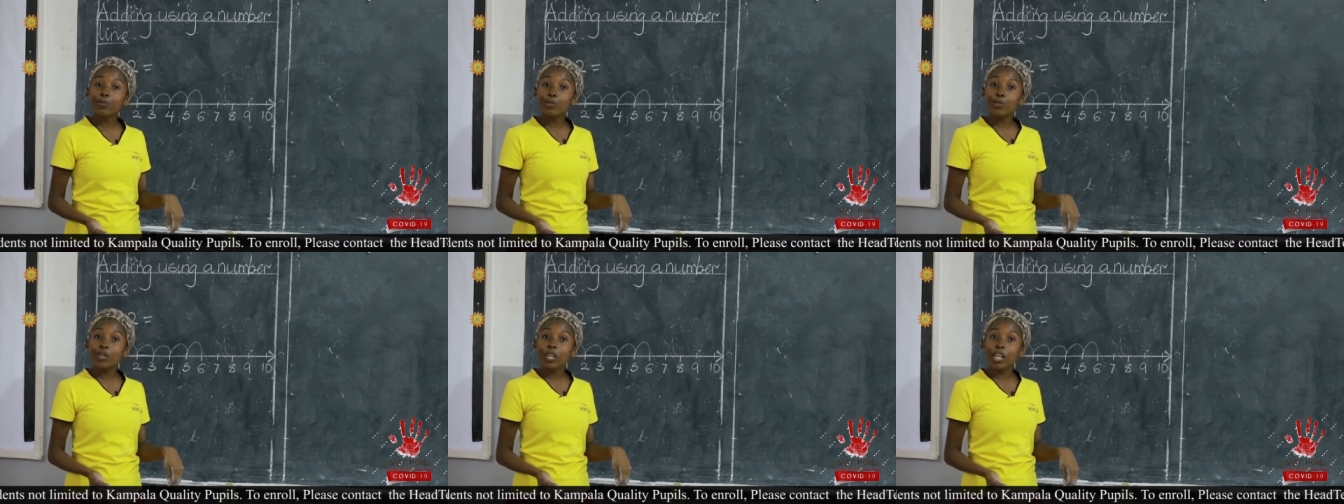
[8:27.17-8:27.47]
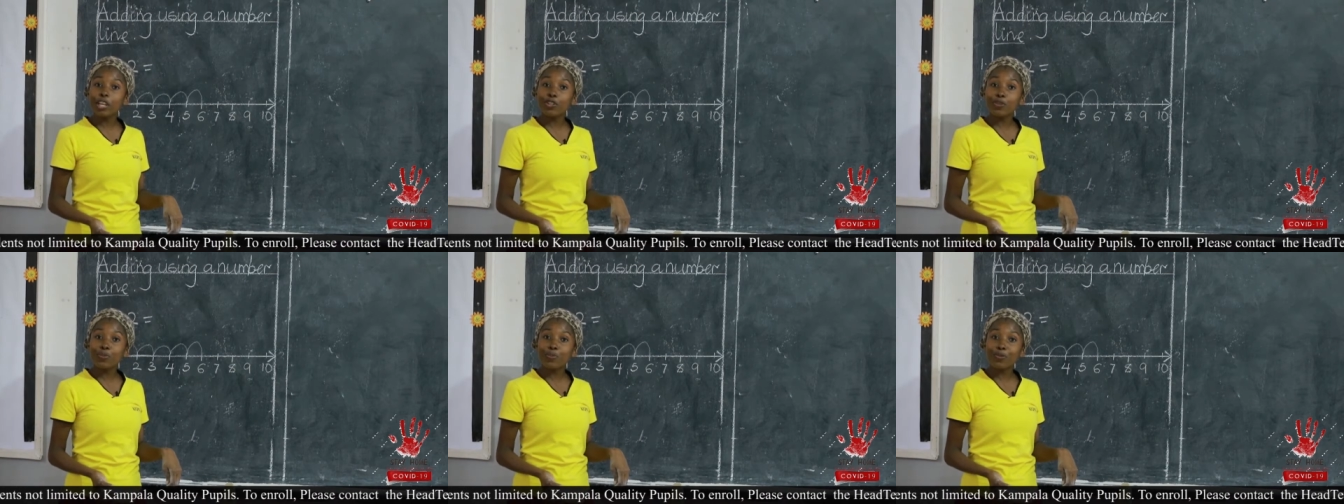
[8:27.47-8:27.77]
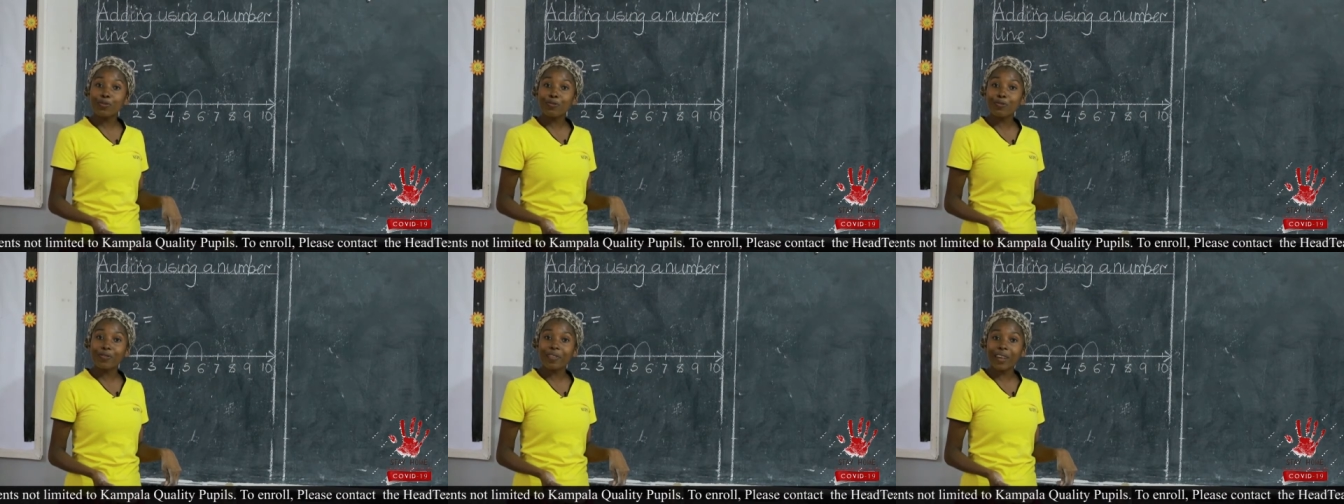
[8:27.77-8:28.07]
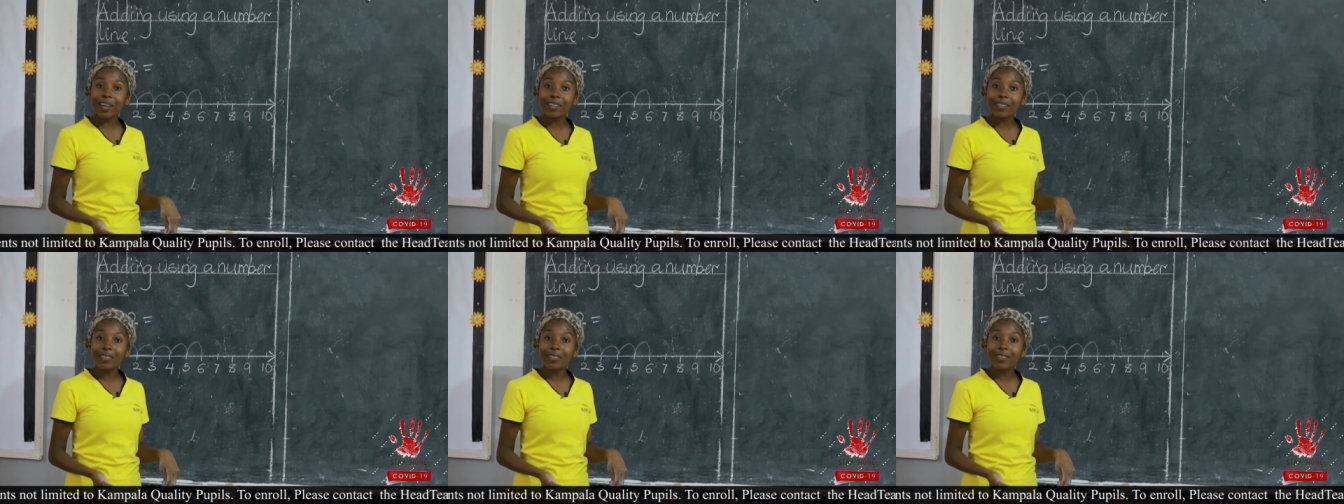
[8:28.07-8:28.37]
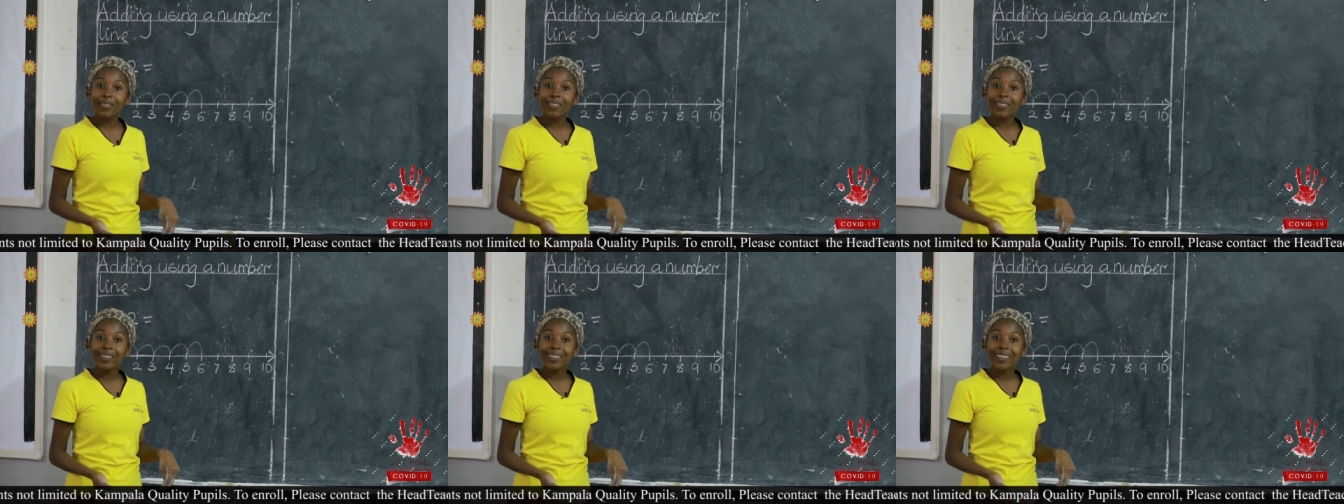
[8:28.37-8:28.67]
Would you like to prove that?
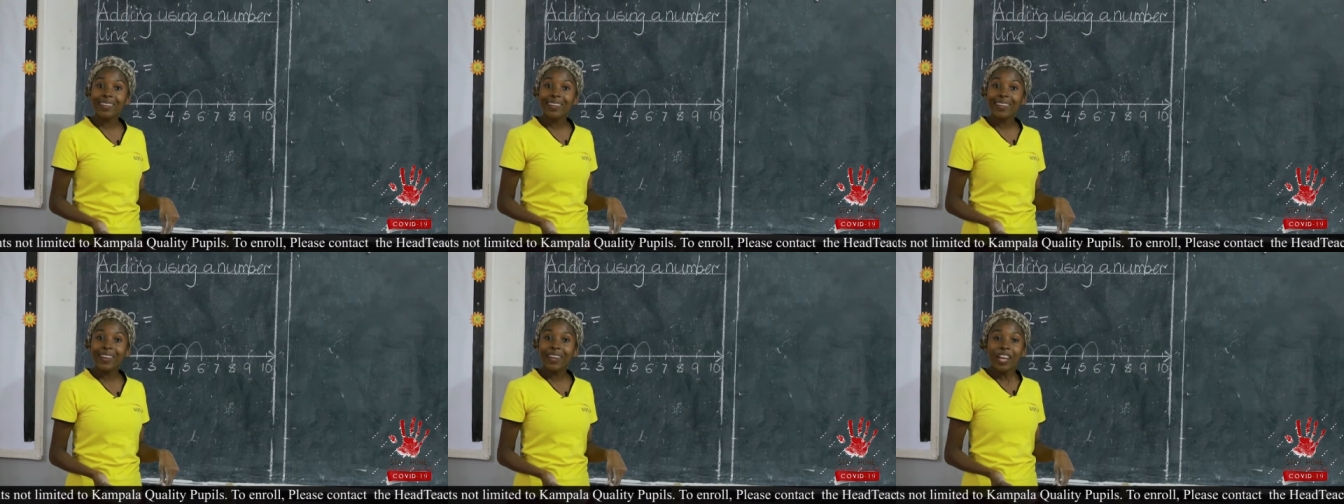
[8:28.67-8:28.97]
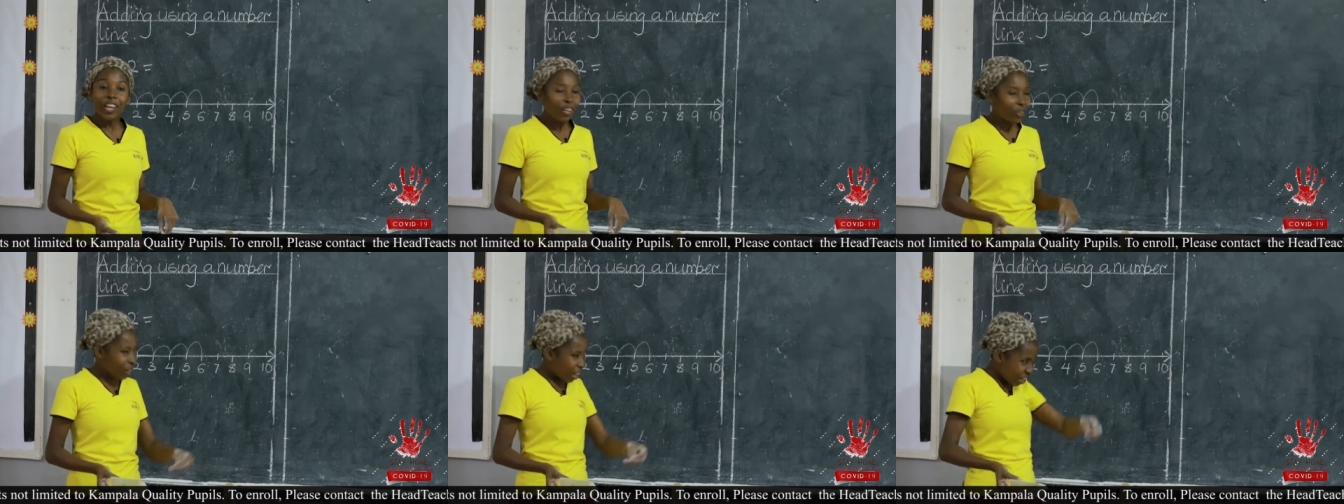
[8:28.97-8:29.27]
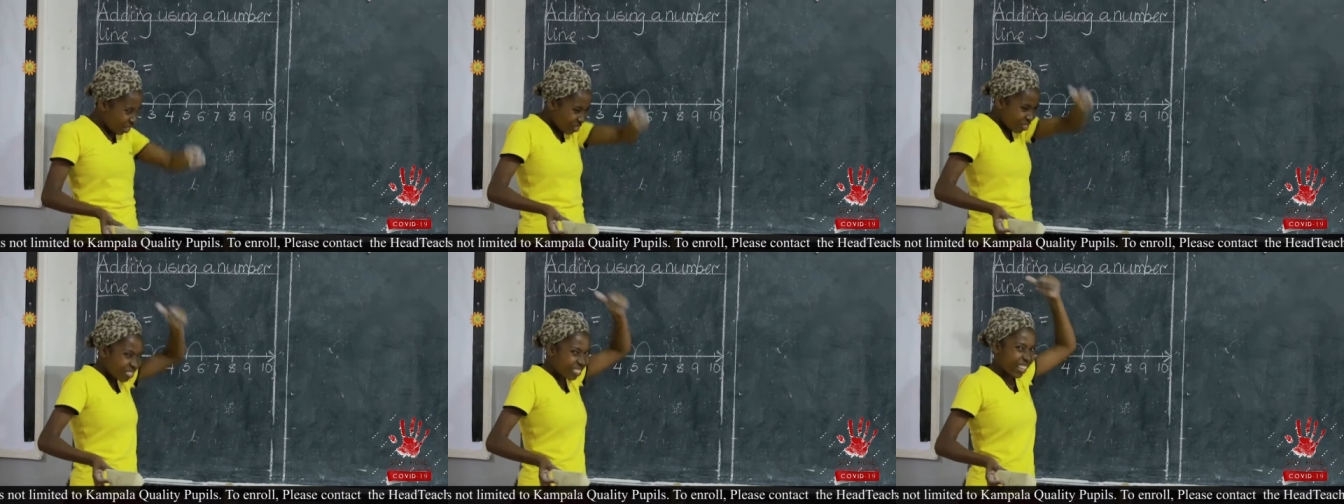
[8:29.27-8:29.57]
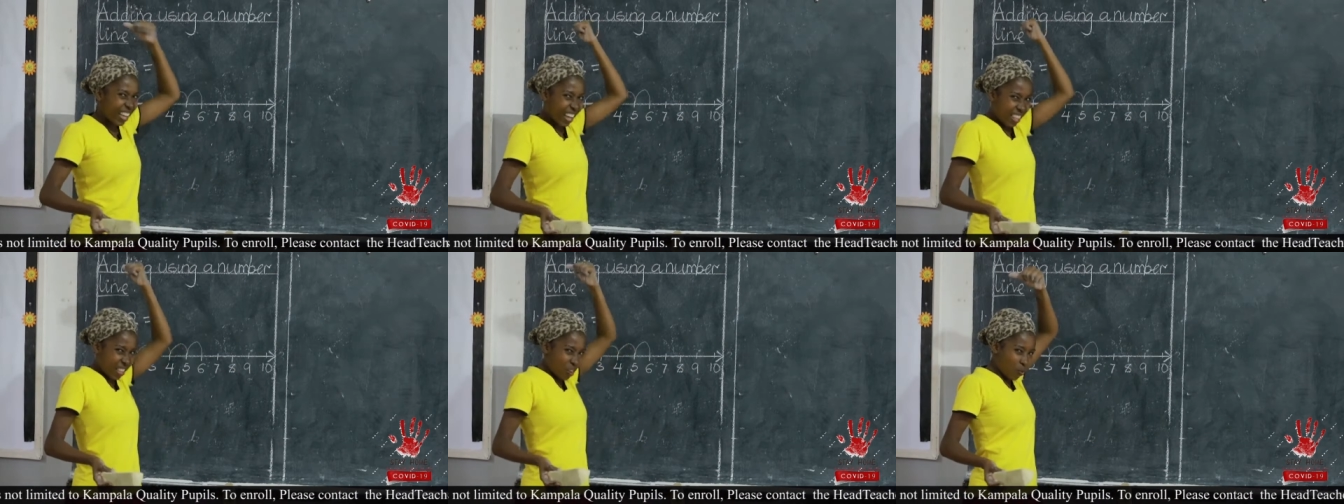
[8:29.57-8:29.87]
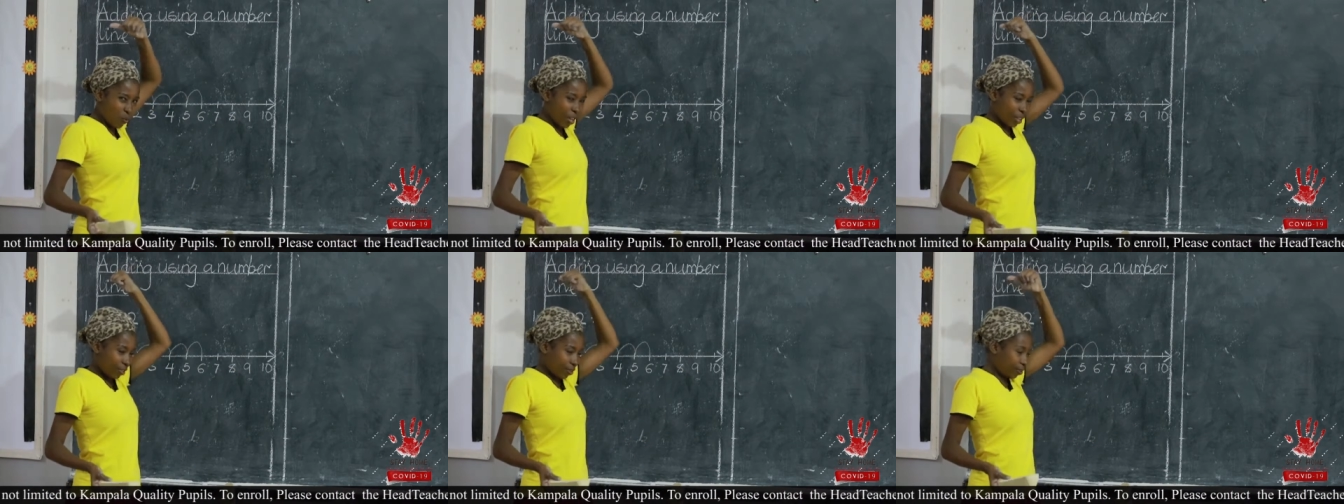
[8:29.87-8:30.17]
You can use the other
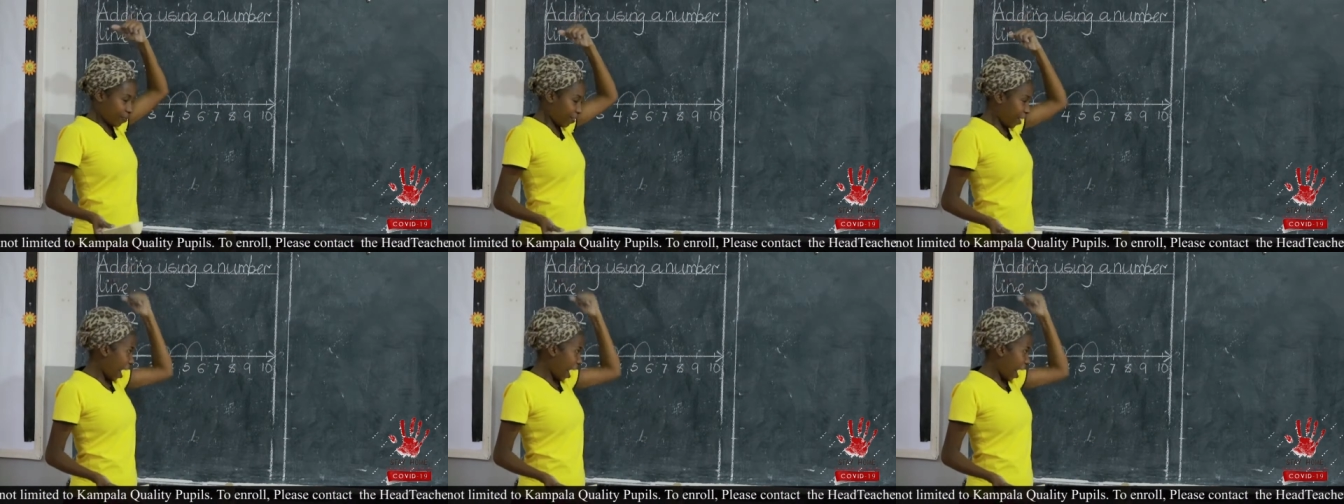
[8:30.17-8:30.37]
ways of